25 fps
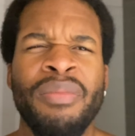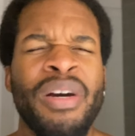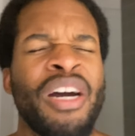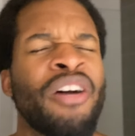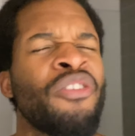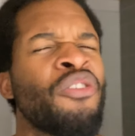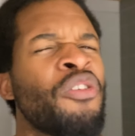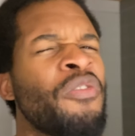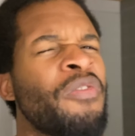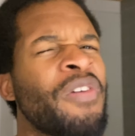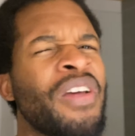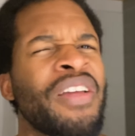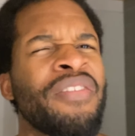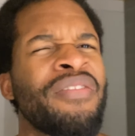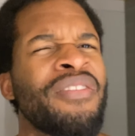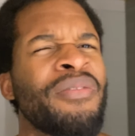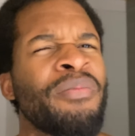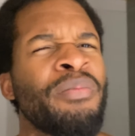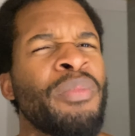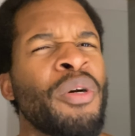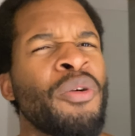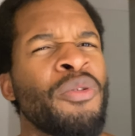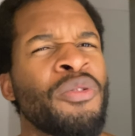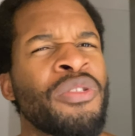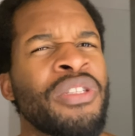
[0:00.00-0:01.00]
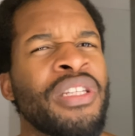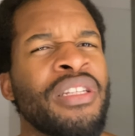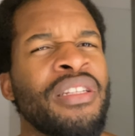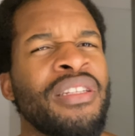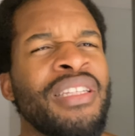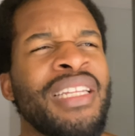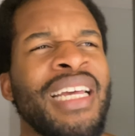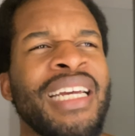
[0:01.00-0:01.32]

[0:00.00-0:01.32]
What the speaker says: I don't know if I even posted.